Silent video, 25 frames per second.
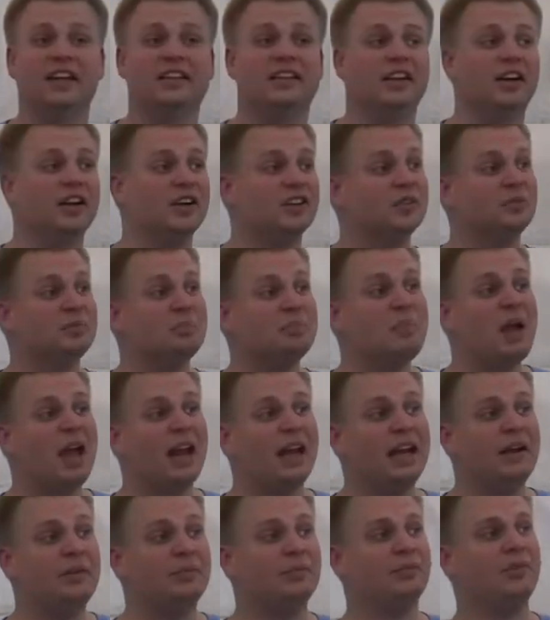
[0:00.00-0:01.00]
is there's
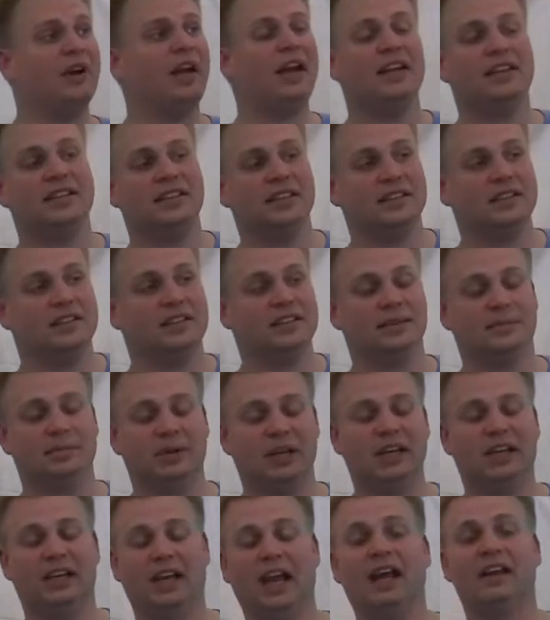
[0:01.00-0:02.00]
many reasons to
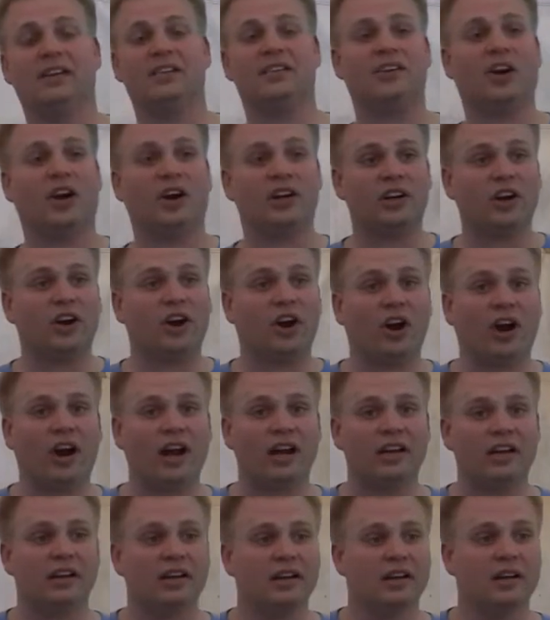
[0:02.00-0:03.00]
be against our
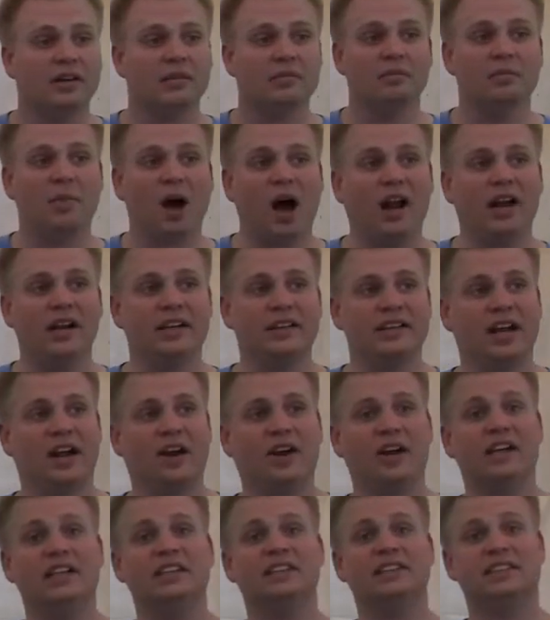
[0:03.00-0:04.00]
current
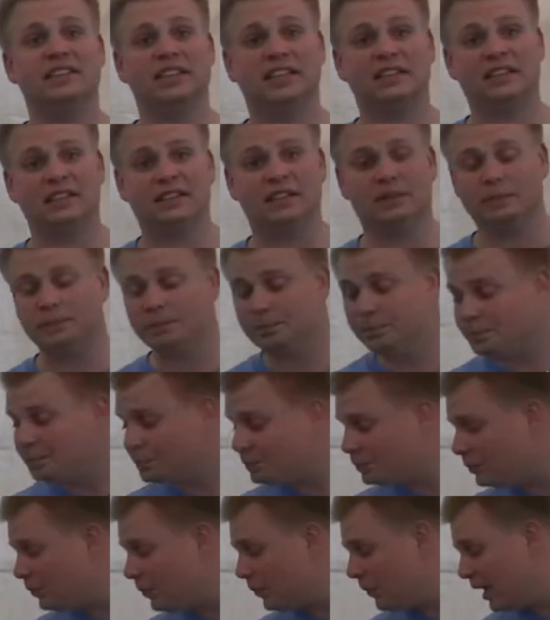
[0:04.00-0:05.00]
monetary system.
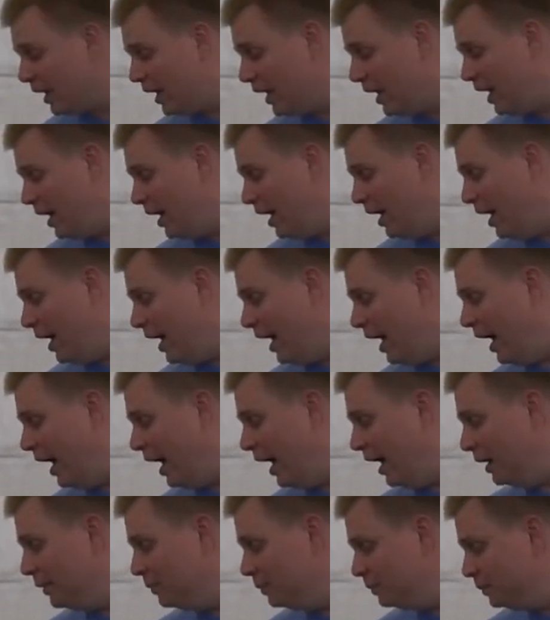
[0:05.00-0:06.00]

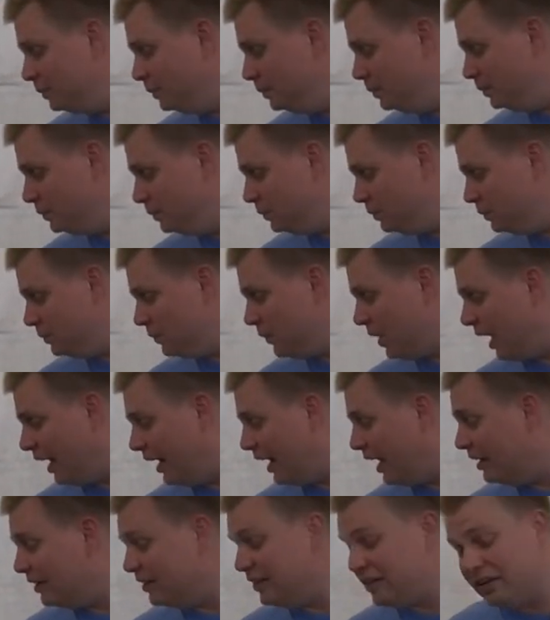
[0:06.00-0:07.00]
Um,
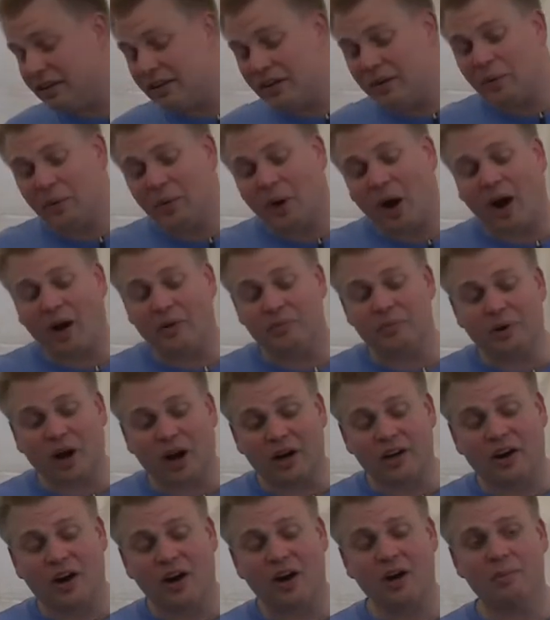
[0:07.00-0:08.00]
against our,
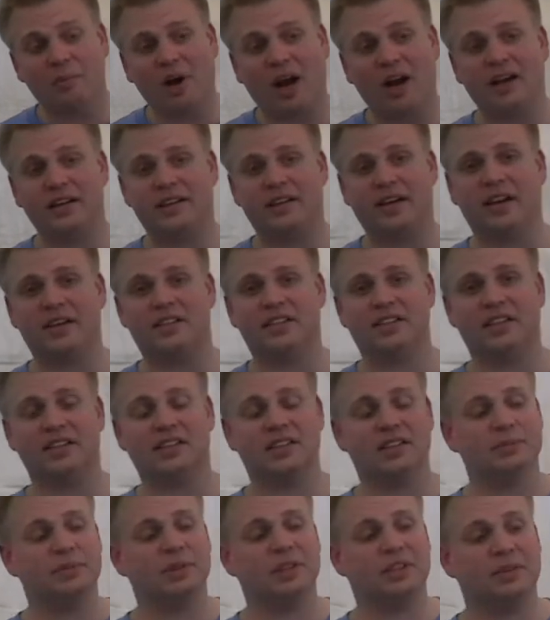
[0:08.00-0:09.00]
our current monetary
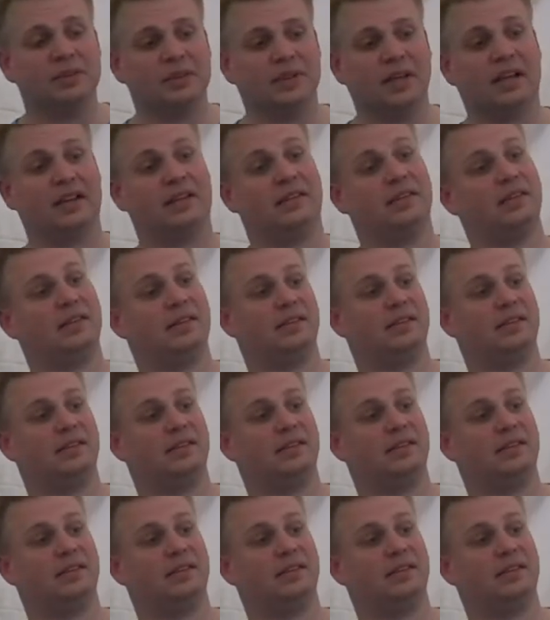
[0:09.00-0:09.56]
system, it's it,